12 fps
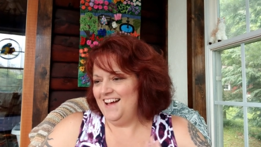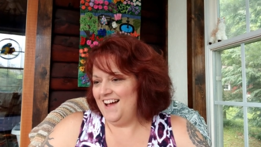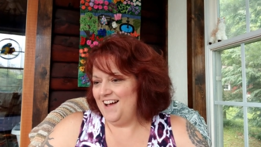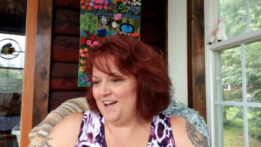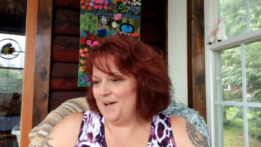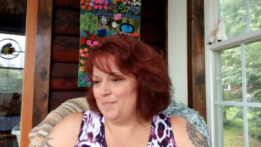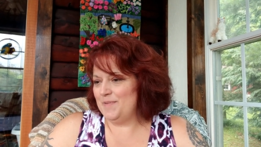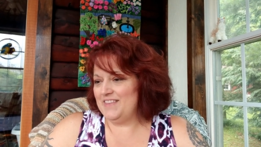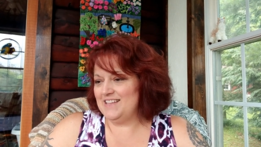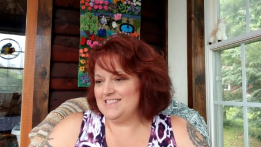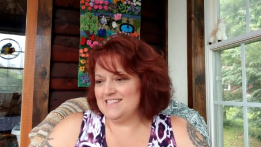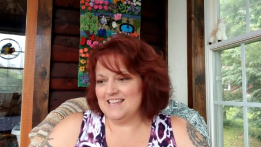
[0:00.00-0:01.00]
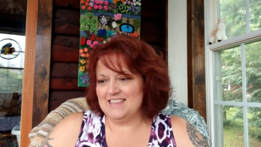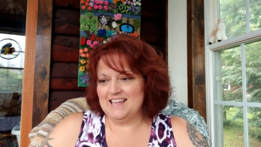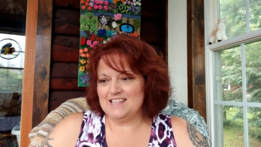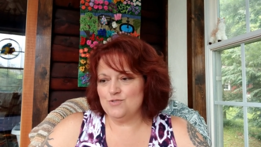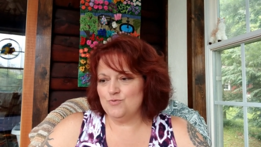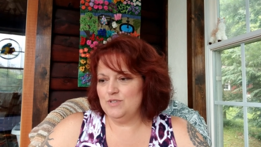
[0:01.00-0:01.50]
Um, but that's it.
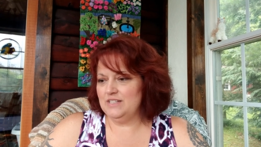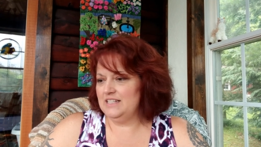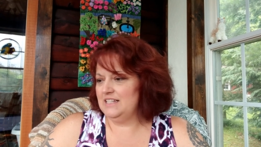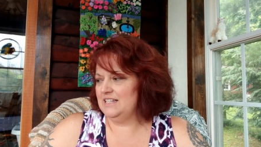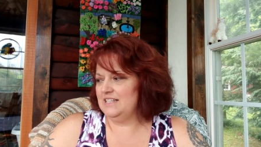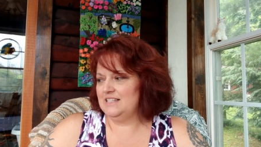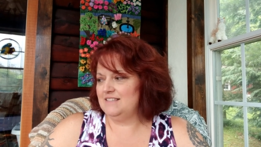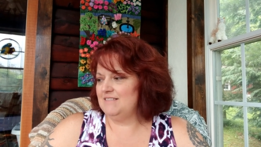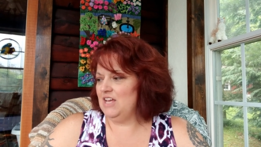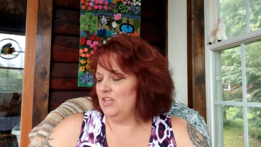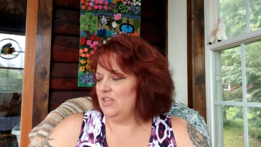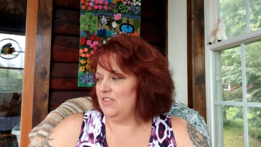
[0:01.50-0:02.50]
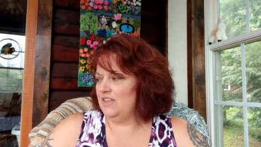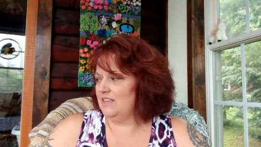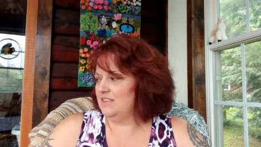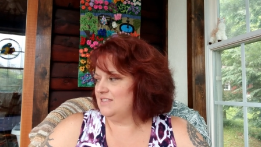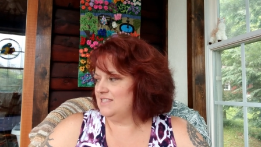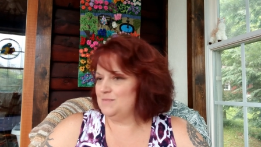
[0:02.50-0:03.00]
That's really the only
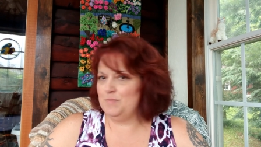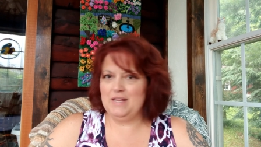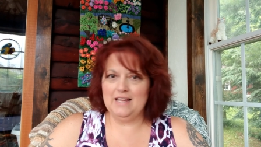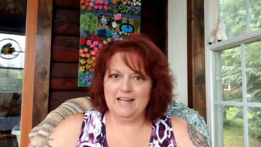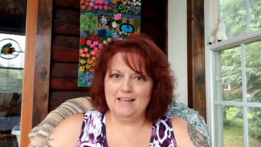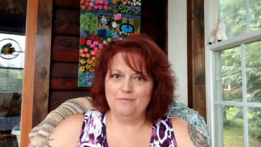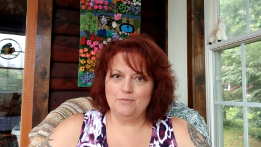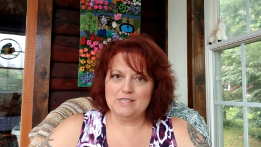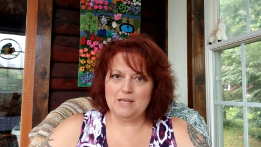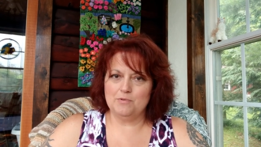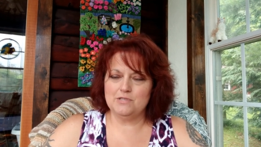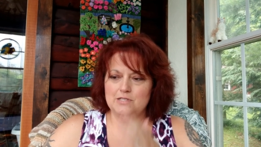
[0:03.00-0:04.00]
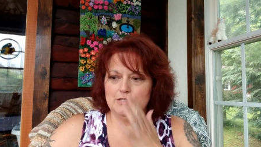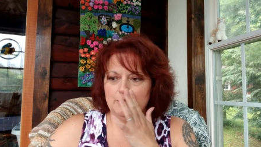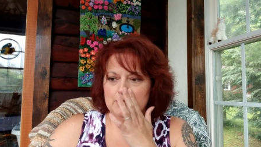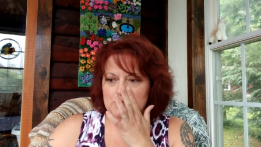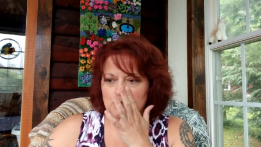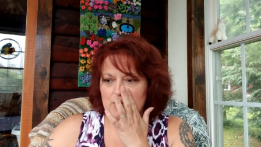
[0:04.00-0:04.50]
spinning I was able to do
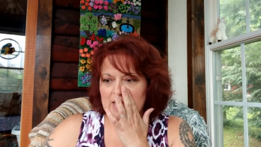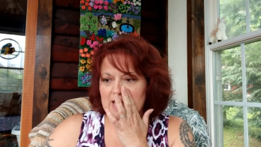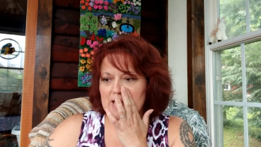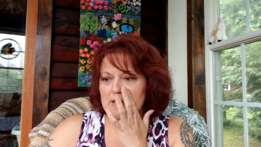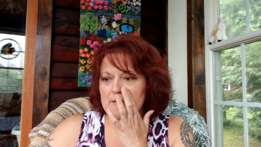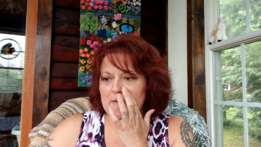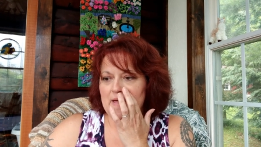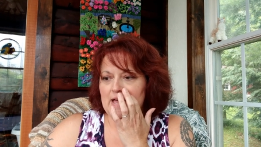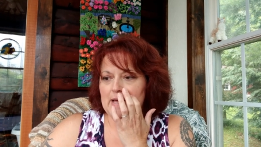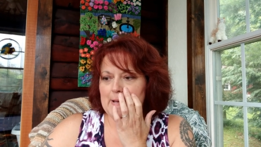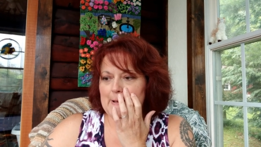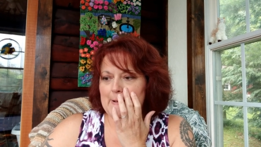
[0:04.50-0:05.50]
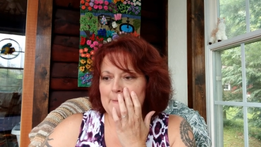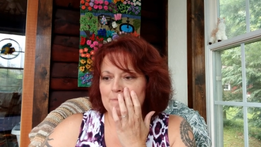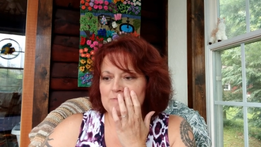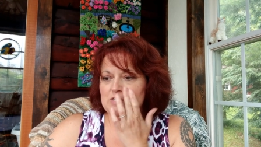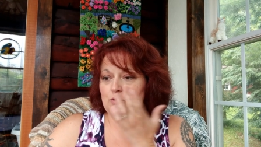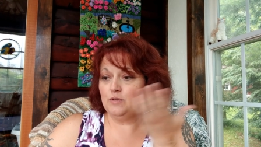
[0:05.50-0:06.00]
this week. Um,
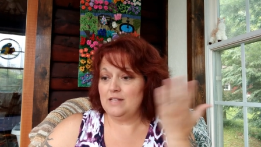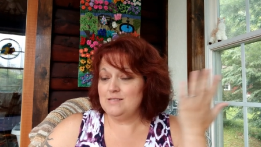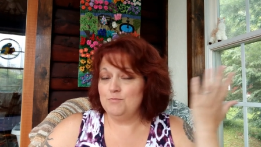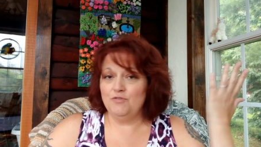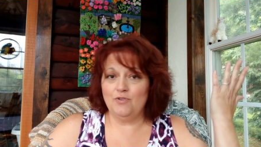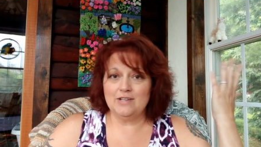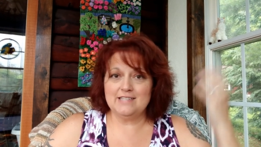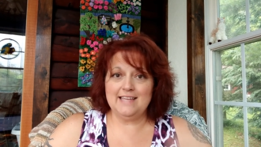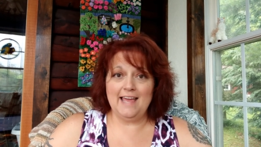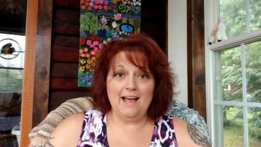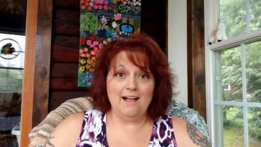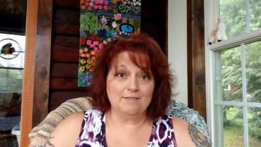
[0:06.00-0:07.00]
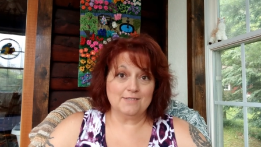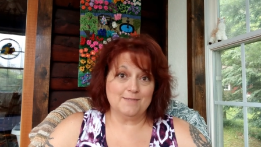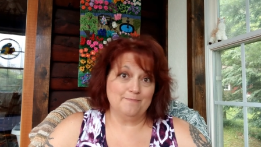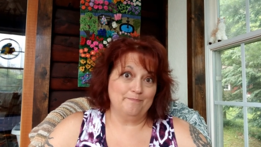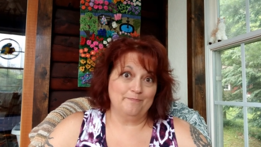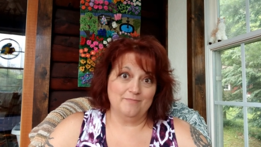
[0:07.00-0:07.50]
so let's move on to KALs.